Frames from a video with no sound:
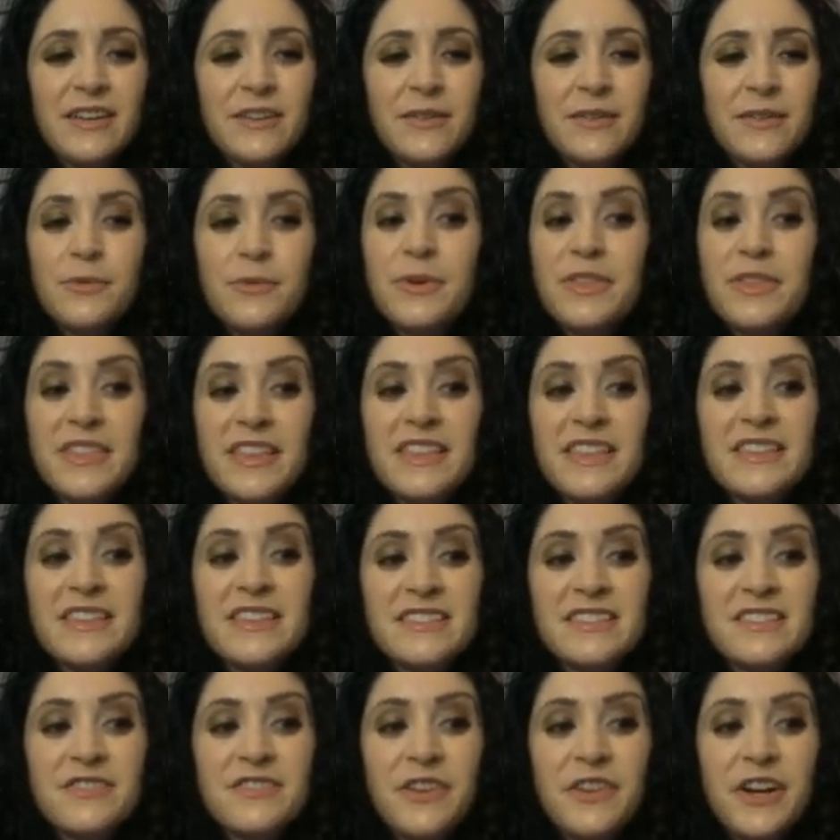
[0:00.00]
Within this
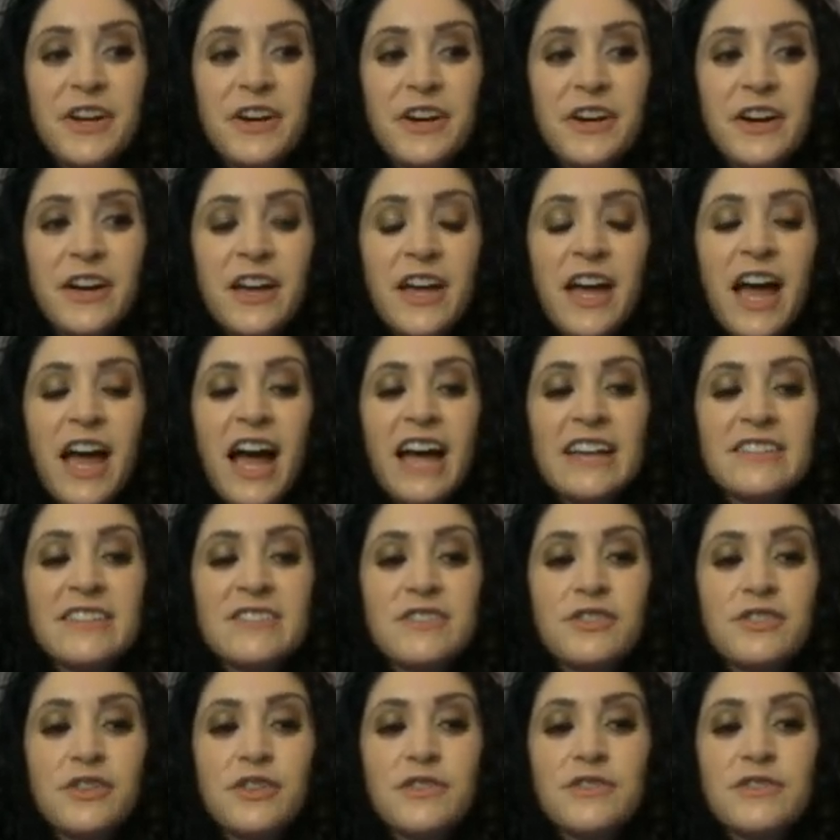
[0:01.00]
sphere, I
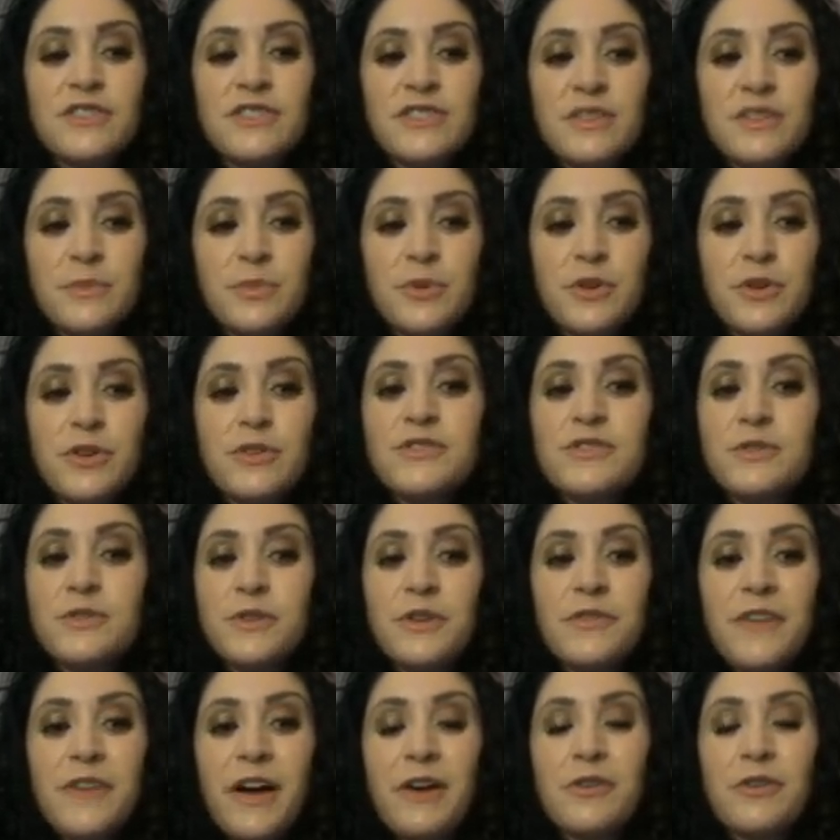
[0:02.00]
served as a producer
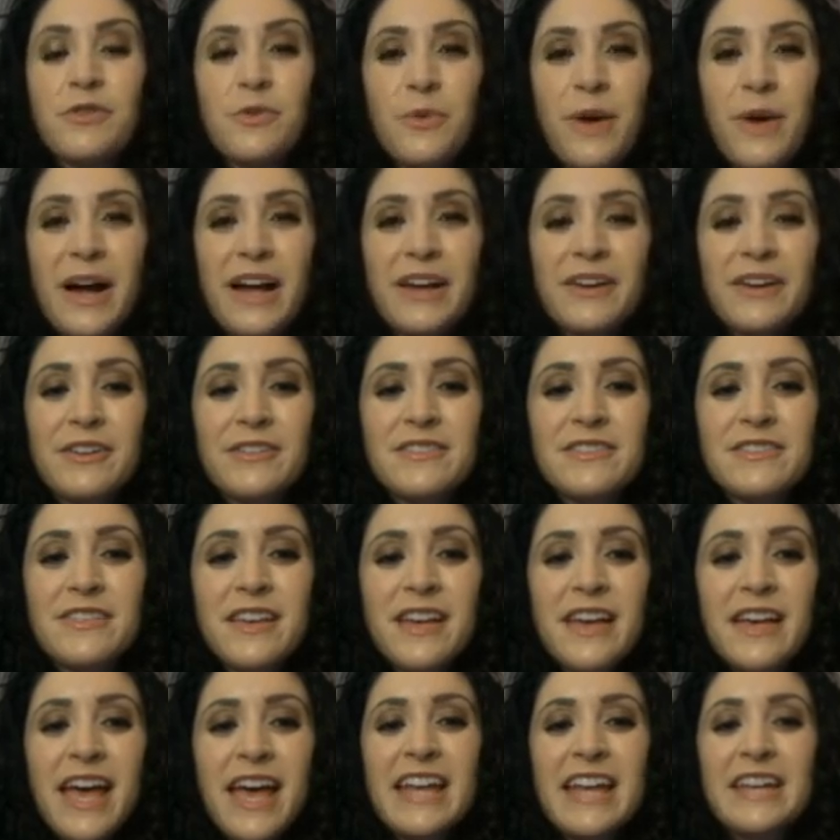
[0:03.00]
of Outer Wilds
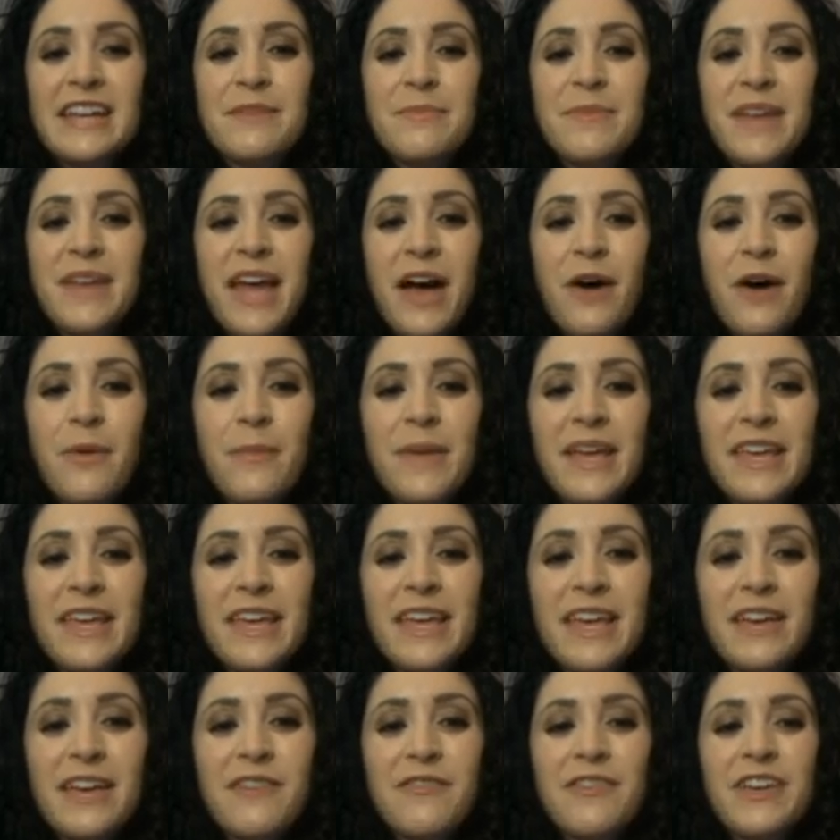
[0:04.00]
and am now
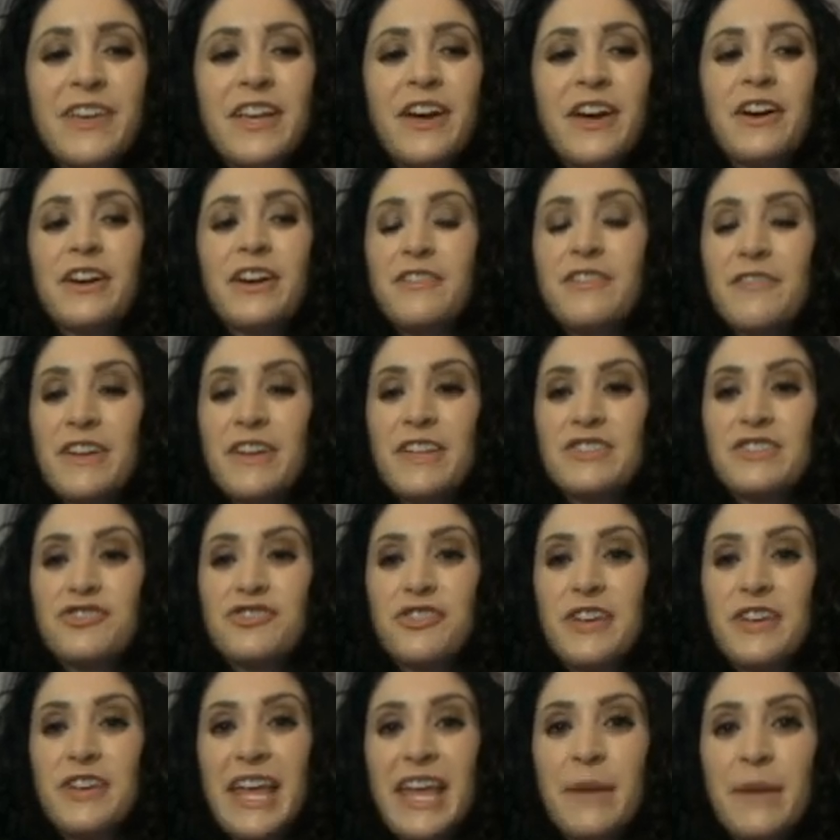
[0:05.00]
making a VR adventure
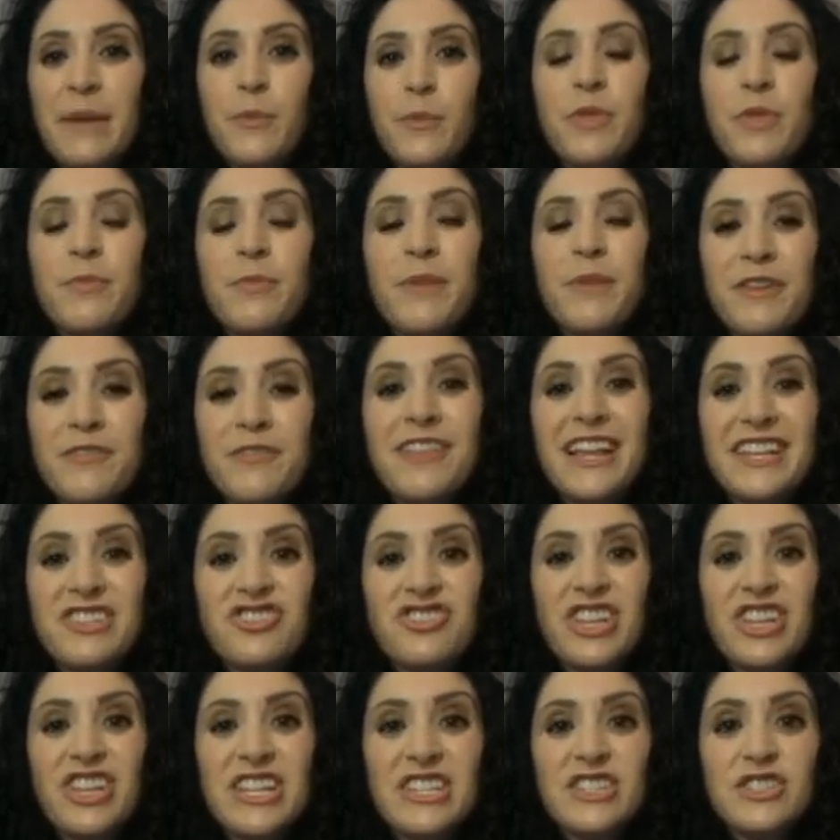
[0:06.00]
game with my
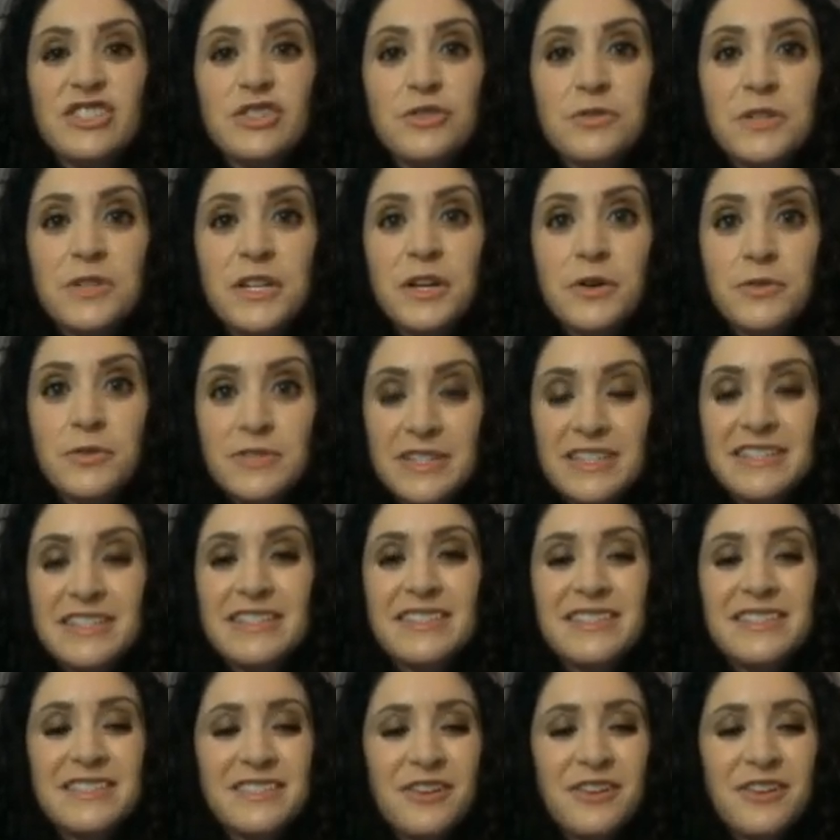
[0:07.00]
fledgling studio Tinted
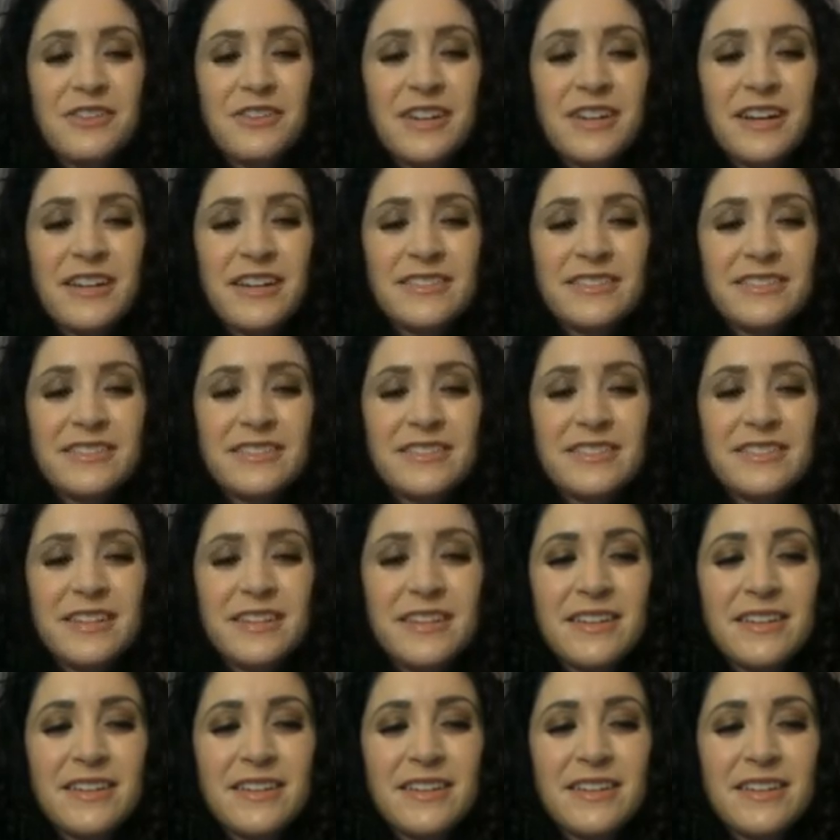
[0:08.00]
Stardust.